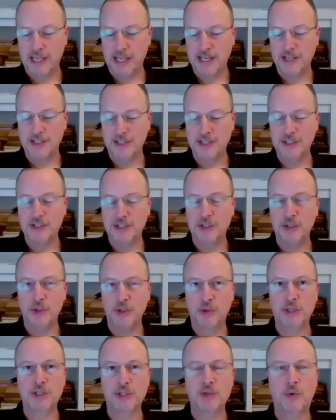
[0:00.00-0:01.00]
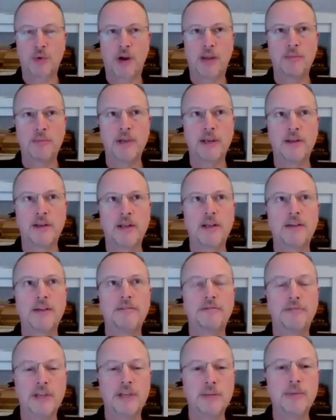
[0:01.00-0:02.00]
and you're describing
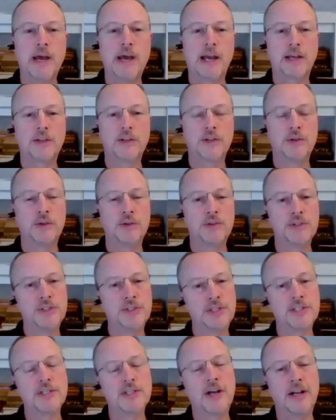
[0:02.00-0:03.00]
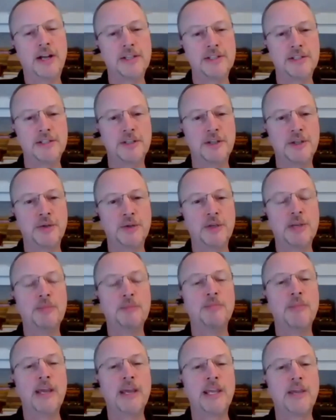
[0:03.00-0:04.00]
feedback. You, there's this constant. You keep
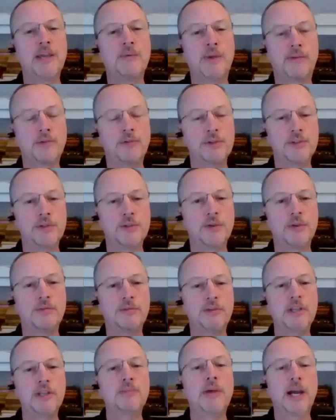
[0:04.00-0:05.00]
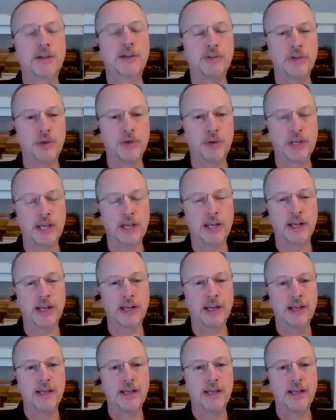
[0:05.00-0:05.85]
making reference to the feedback that you're getting,